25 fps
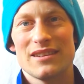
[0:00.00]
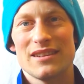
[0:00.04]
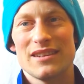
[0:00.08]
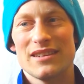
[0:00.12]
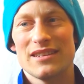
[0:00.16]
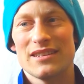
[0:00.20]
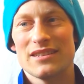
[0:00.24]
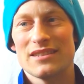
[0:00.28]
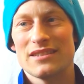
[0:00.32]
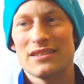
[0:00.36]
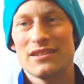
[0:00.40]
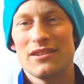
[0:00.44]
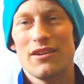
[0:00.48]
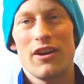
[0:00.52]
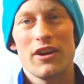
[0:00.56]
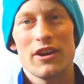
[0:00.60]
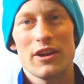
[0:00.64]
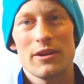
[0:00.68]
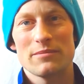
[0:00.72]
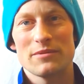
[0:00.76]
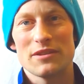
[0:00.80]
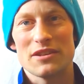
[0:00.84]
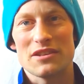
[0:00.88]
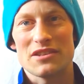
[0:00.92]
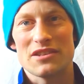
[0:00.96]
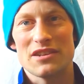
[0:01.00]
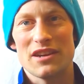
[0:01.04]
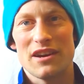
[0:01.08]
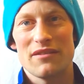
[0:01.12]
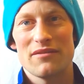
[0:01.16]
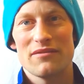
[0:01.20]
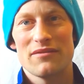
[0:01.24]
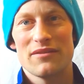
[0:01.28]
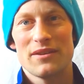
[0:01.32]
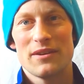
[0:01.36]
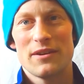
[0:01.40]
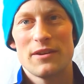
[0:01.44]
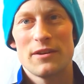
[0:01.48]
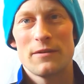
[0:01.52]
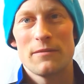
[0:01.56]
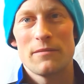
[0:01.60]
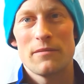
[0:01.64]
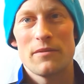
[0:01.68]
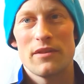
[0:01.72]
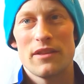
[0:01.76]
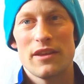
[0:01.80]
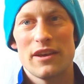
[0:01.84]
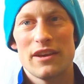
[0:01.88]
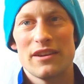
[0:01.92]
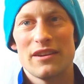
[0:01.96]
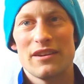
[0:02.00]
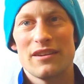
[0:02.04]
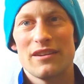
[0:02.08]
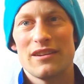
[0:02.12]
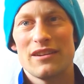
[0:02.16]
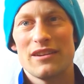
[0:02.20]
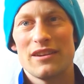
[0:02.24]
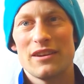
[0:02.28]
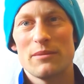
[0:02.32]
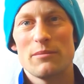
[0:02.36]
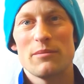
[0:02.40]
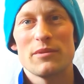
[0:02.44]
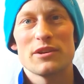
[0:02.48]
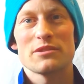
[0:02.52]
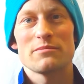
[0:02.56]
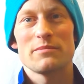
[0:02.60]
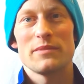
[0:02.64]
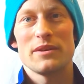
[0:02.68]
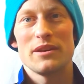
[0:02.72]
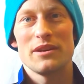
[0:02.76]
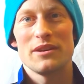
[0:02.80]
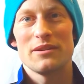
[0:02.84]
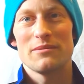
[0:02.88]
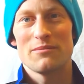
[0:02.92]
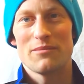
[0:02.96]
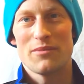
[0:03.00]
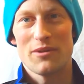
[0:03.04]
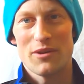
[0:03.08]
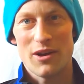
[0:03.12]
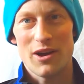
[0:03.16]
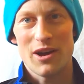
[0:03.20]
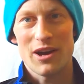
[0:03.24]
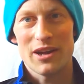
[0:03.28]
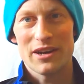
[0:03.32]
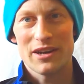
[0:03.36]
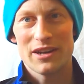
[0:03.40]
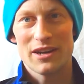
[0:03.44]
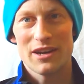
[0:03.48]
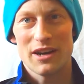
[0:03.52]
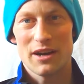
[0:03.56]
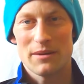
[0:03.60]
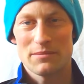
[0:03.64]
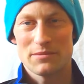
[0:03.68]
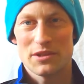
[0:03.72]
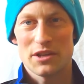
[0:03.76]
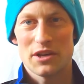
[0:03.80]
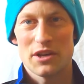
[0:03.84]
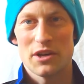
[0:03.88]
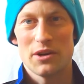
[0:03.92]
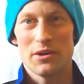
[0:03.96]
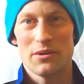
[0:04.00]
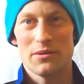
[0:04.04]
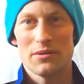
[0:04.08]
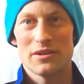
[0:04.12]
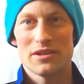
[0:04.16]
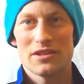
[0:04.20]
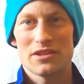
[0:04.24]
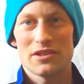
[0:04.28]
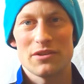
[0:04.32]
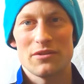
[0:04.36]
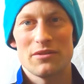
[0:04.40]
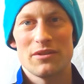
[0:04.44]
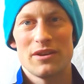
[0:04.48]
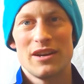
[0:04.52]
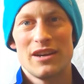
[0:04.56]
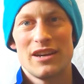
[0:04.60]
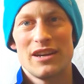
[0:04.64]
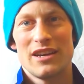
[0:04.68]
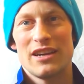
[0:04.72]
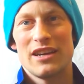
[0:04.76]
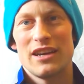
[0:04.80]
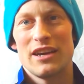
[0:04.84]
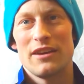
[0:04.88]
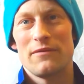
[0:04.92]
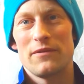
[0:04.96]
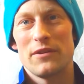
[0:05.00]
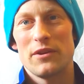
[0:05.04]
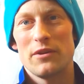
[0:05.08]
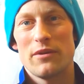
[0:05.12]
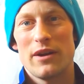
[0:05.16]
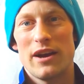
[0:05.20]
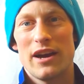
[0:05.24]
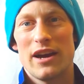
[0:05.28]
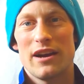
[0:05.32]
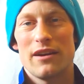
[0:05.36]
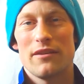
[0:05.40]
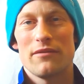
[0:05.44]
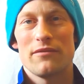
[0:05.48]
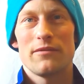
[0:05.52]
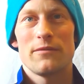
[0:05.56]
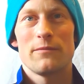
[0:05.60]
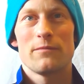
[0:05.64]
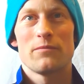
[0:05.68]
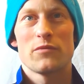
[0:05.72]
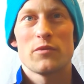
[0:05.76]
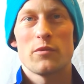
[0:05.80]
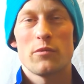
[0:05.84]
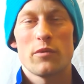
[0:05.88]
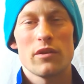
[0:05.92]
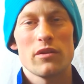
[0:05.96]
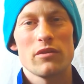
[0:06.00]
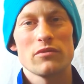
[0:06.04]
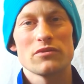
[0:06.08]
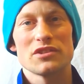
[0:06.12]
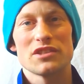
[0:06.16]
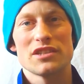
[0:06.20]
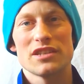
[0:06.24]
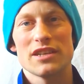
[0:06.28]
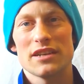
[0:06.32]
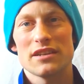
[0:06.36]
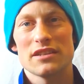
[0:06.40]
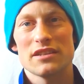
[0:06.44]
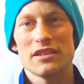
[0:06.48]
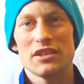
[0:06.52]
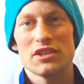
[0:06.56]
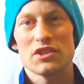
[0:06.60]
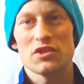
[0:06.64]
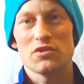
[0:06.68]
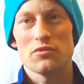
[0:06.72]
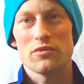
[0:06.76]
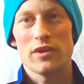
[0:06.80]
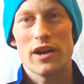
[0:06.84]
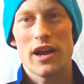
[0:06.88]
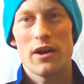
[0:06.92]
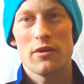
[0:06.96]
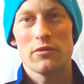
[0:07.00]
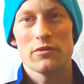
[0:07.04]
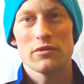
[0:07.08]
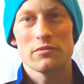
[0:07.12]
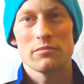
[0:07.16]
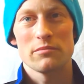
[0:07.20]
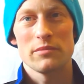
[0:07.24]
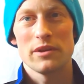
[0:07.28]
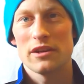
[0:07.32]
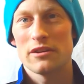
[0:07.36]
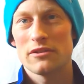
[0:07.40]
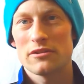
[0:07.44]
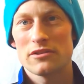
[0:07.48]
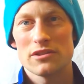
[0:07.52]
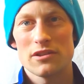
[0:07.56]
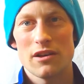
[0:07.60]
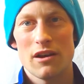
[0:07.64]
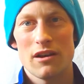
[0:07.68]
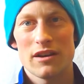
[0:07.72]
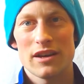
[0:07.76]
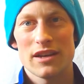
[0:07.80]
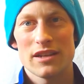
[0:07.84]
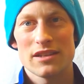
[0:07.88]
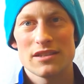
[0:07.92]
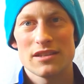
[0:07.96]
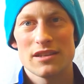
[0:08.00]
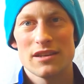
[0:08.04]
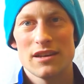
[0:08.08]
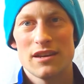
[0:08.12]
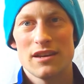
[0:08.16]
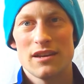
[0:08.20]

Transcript: is not up to snuff, then it must be brought up to code. So if you have one of those 6-inch round meter sockets